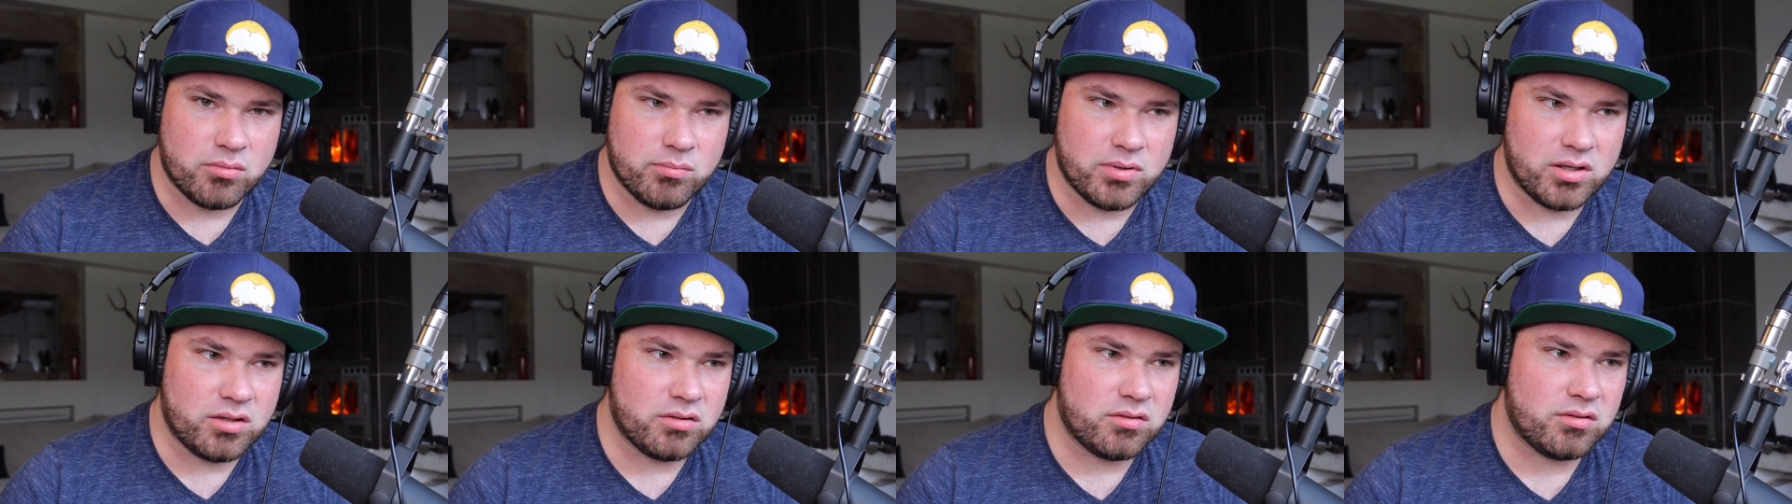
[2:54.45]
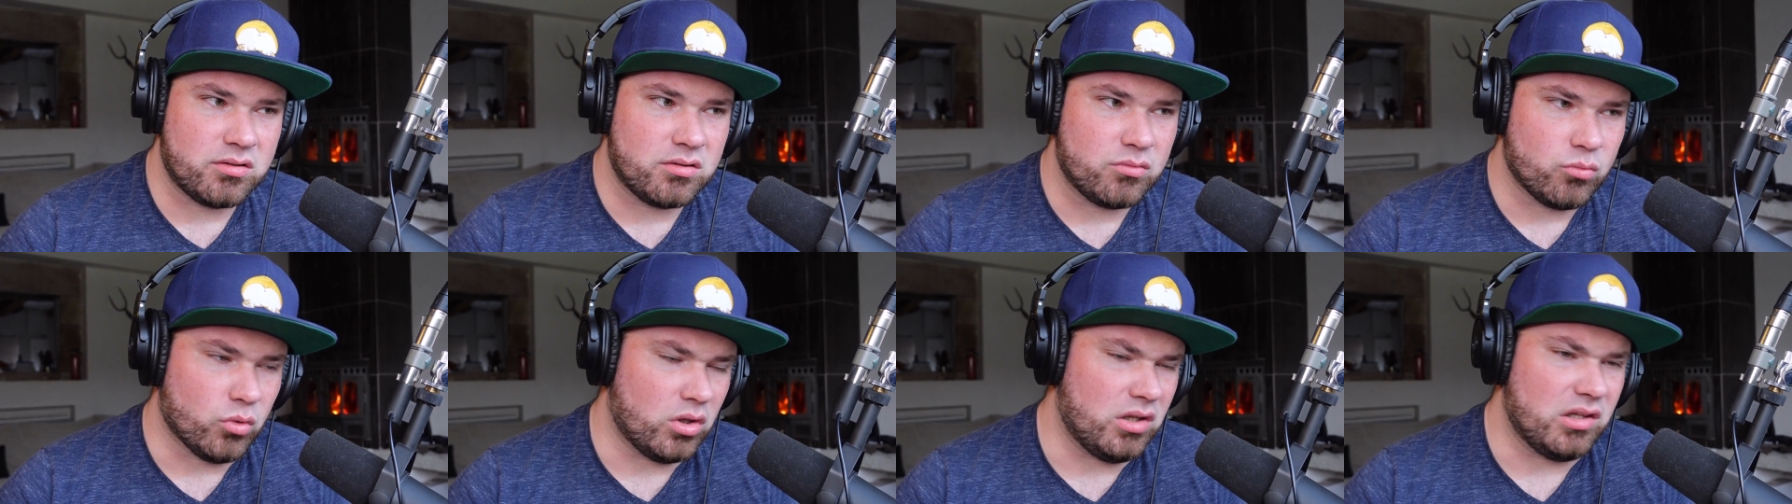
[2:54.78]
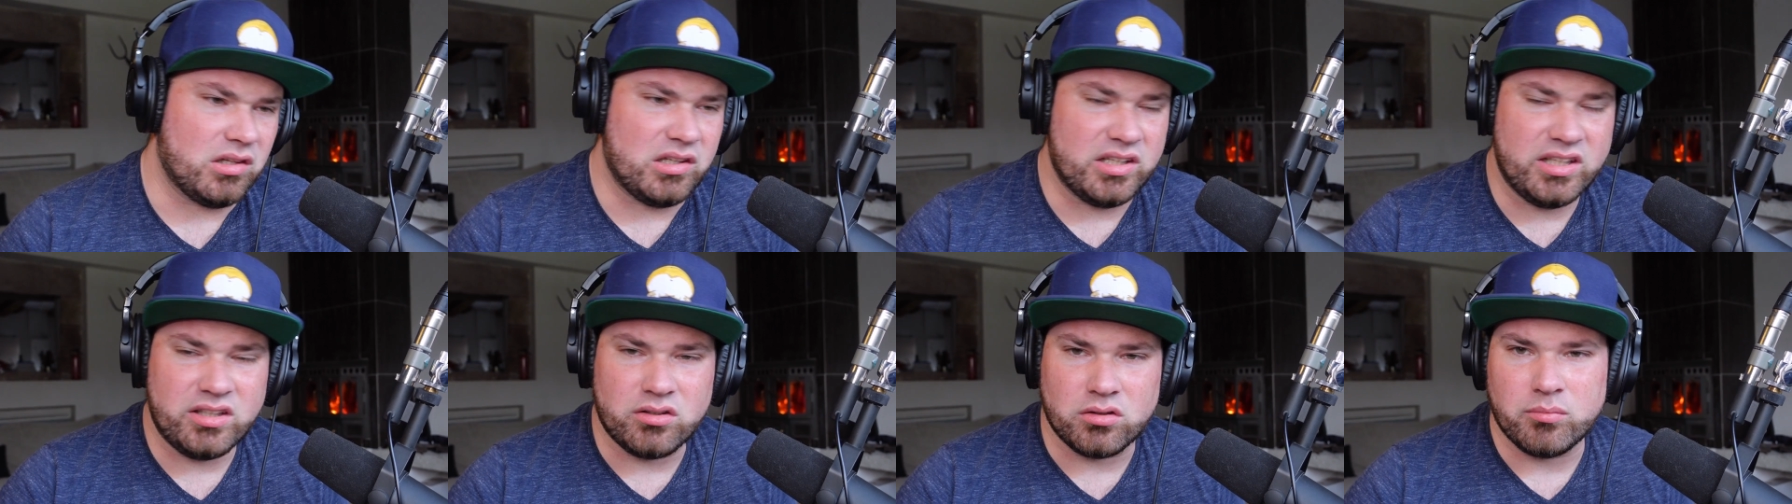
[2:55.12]
about. Well,
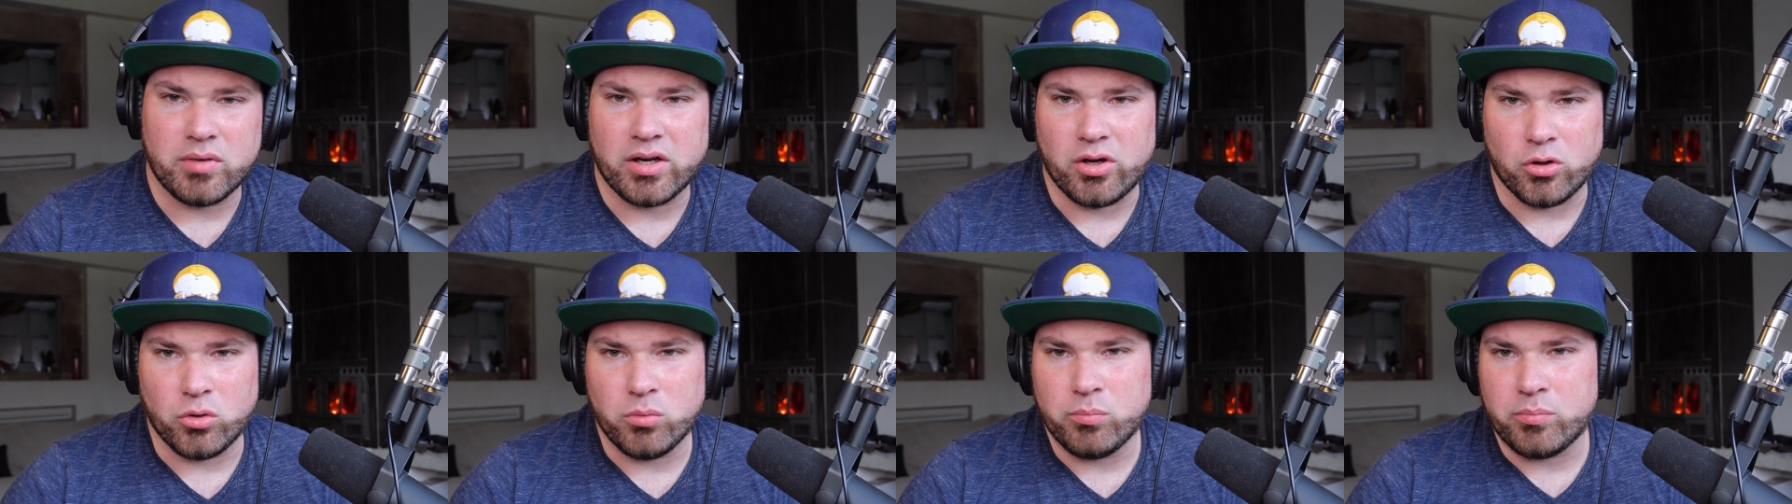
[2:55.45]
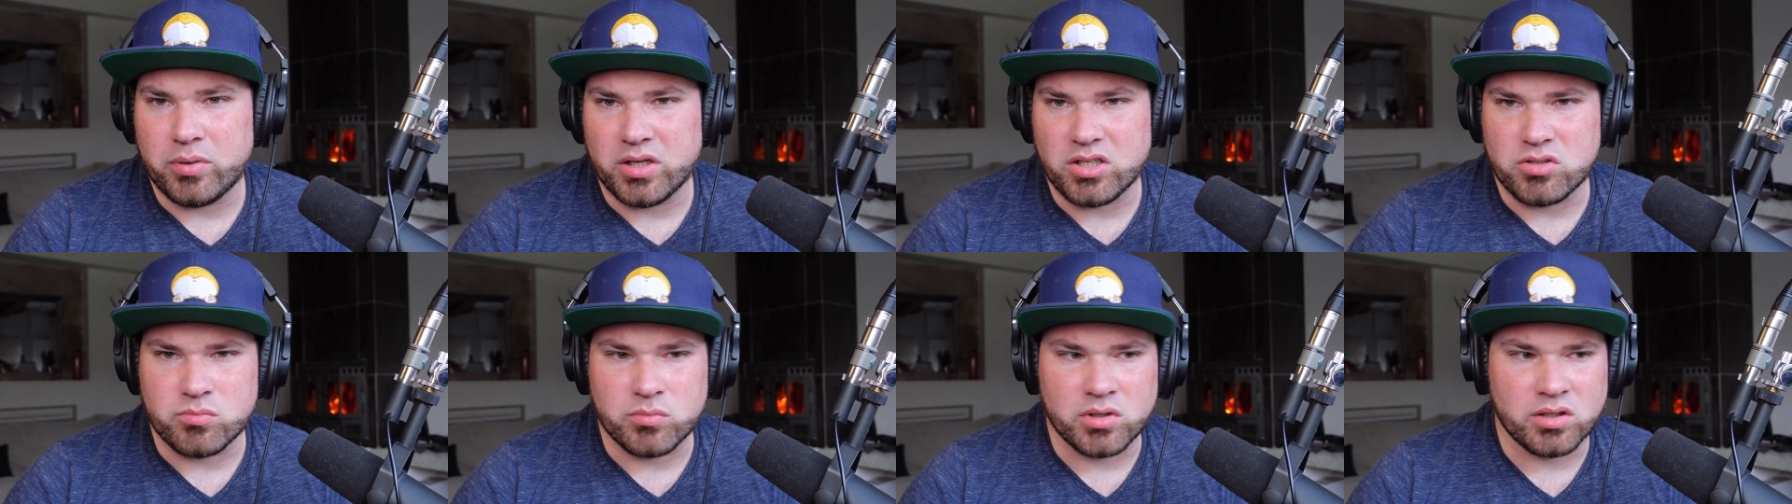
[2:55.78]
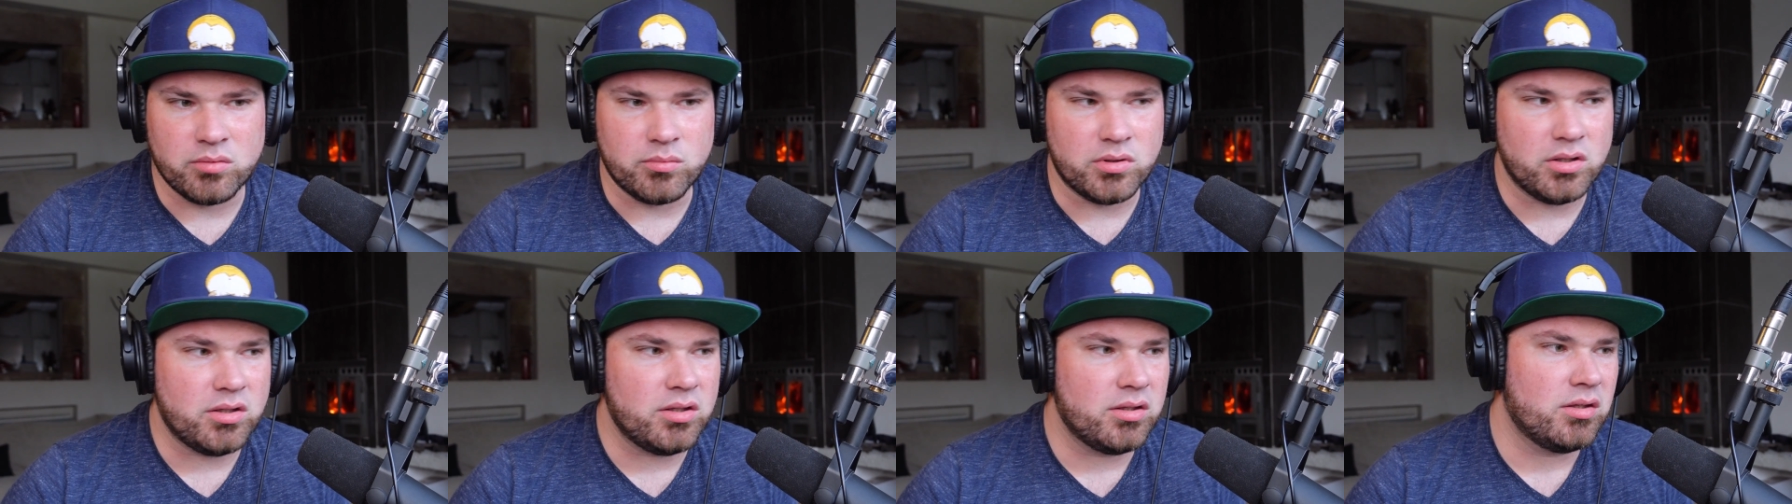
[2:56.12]
little, my homepage
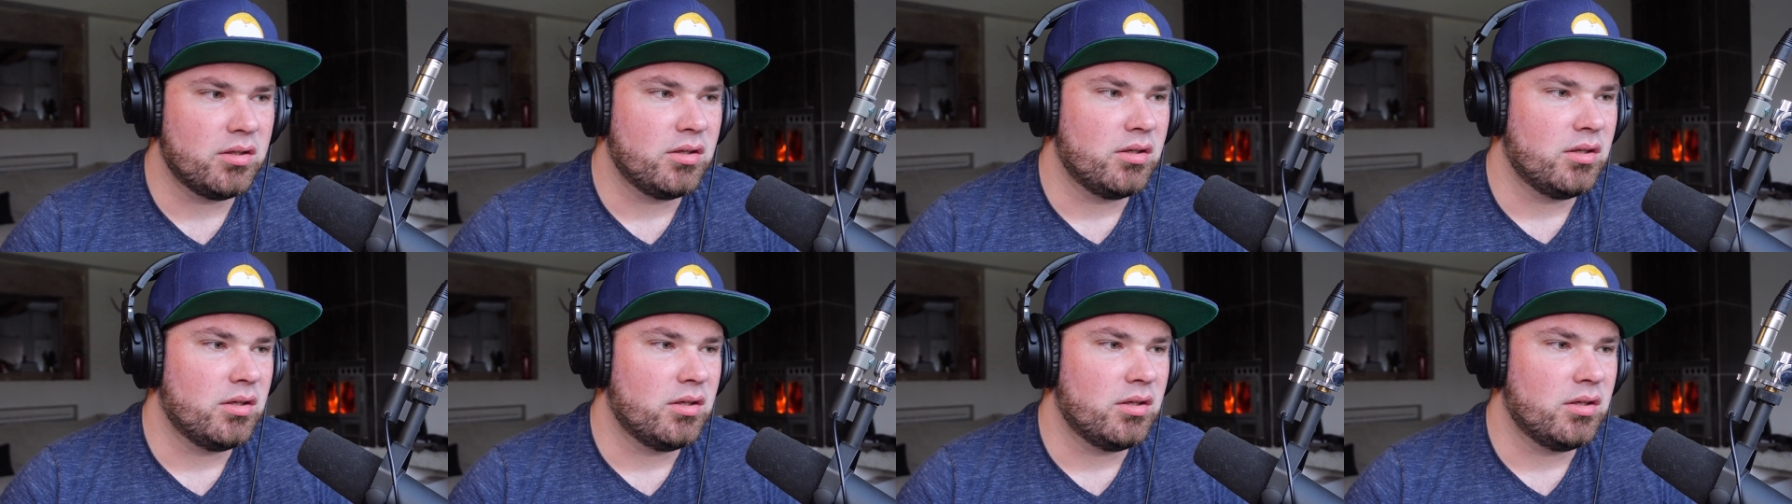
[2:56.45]
maybe.